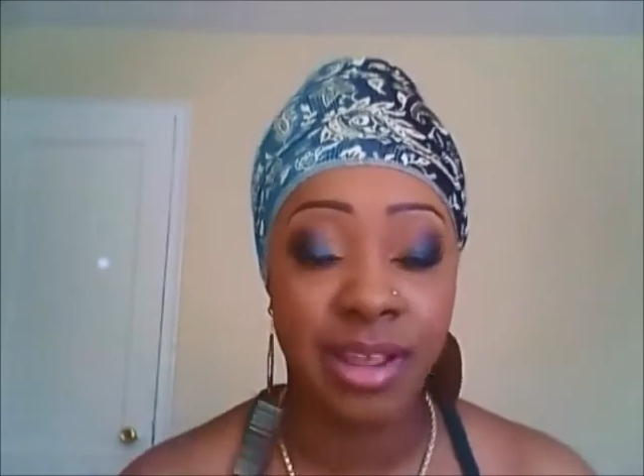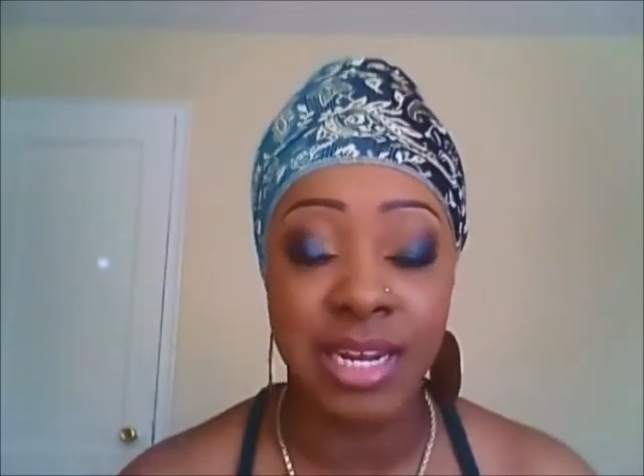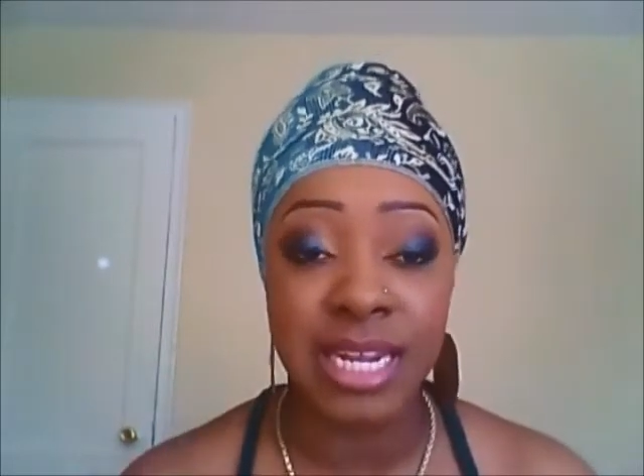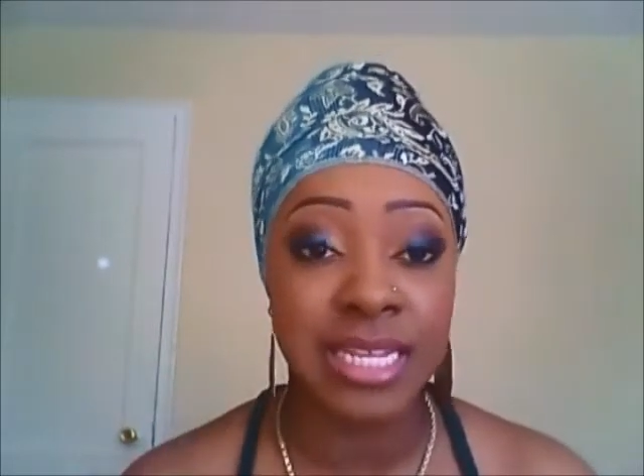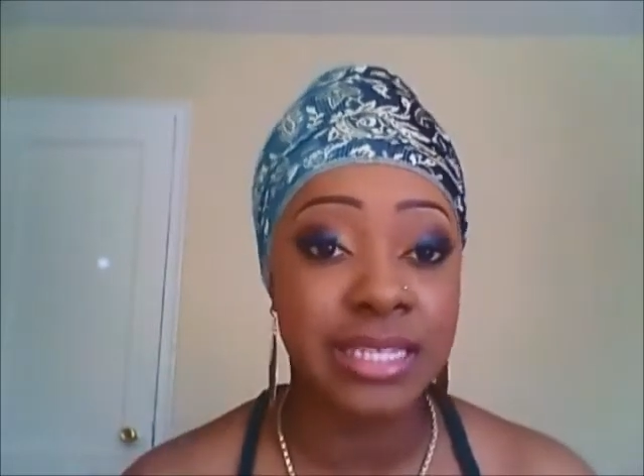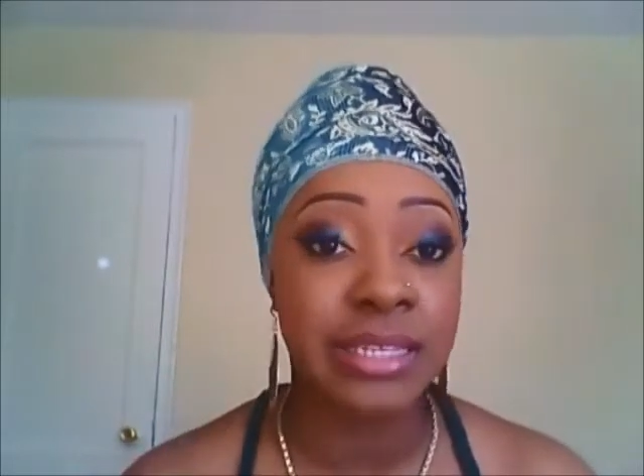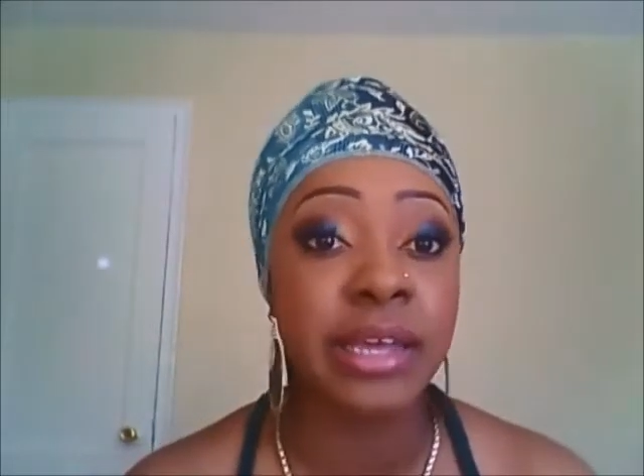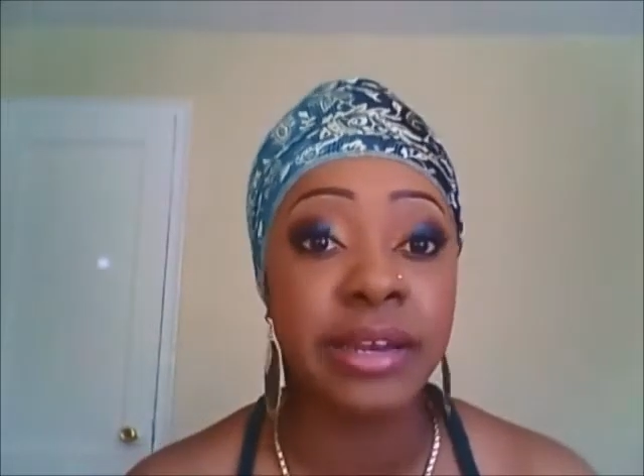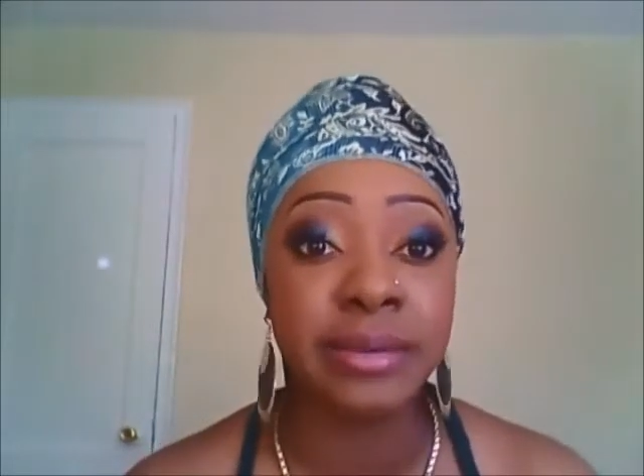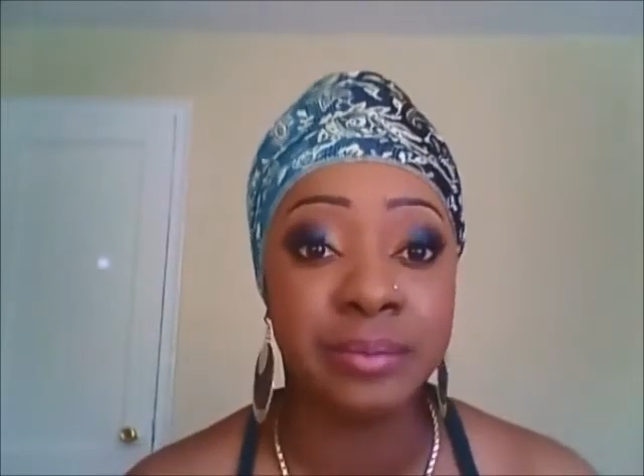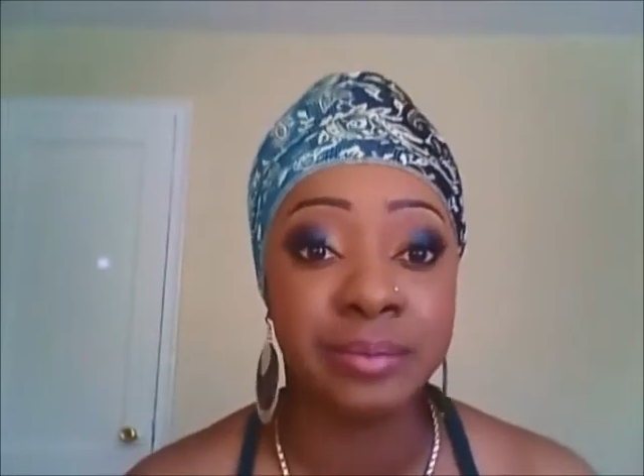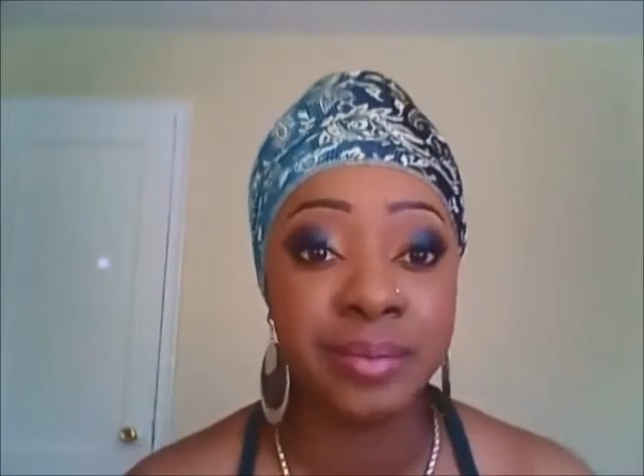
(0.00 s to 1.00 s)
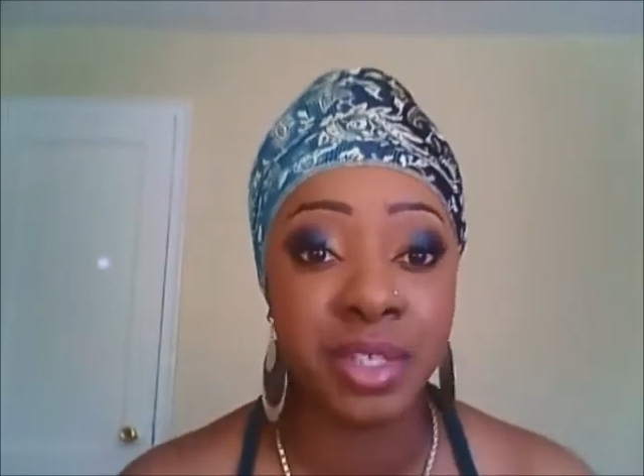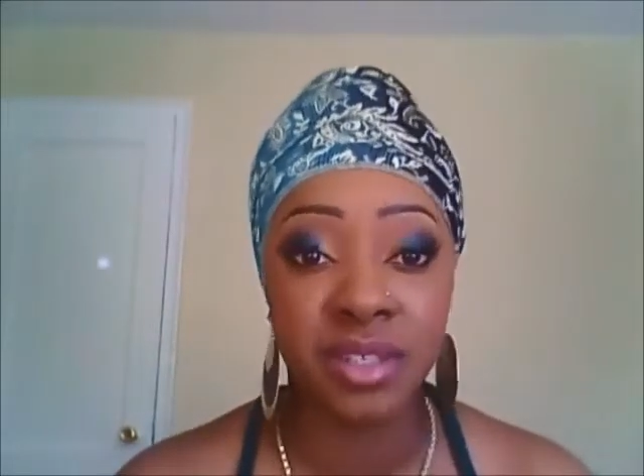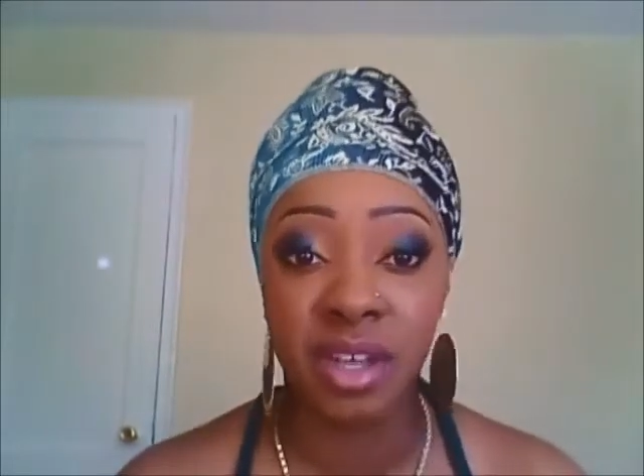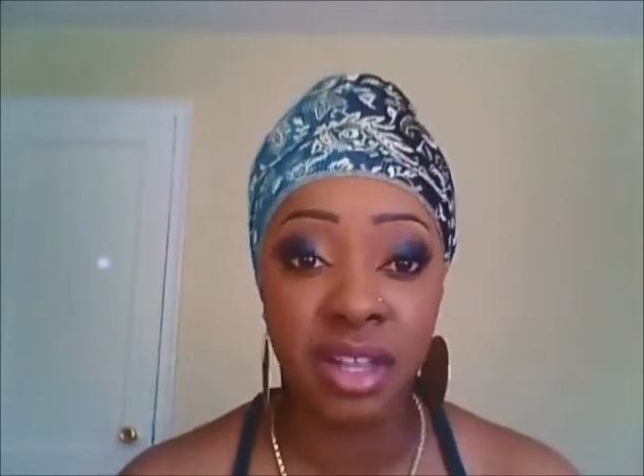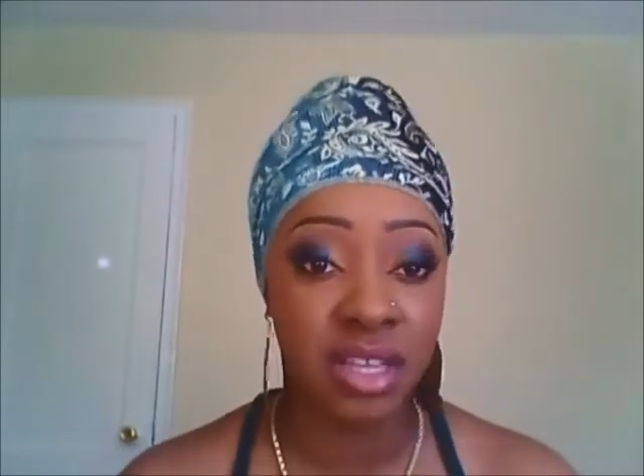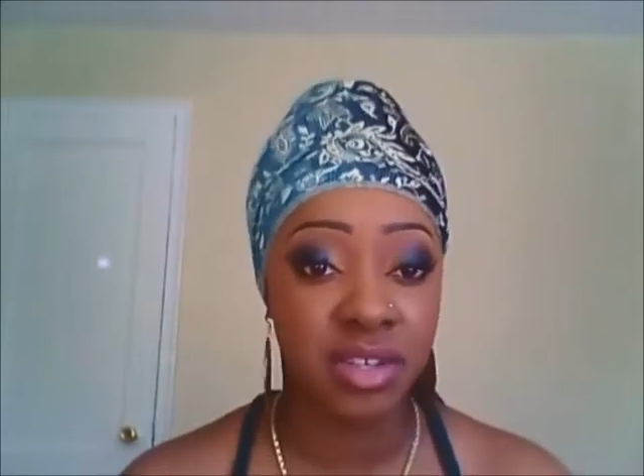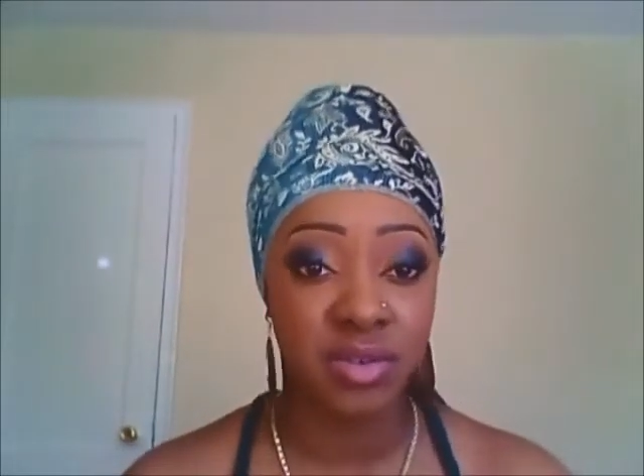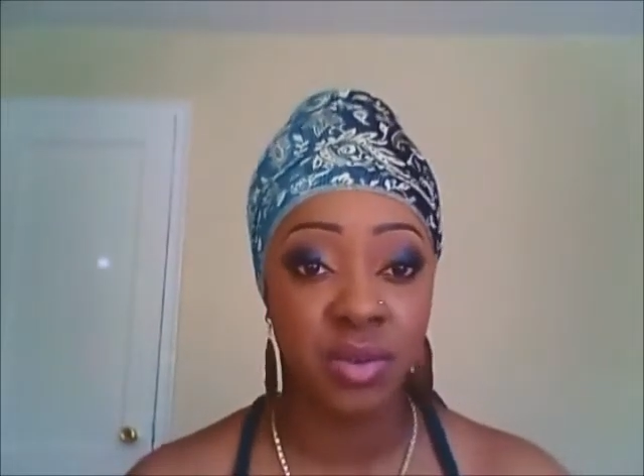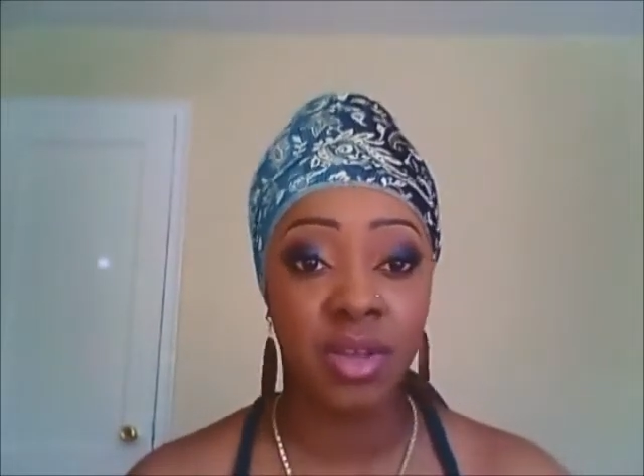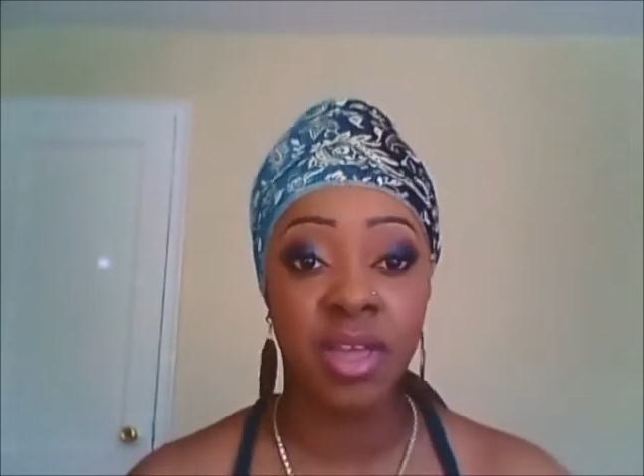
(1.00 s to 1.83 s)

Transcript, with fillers: and that's it. That's all I do.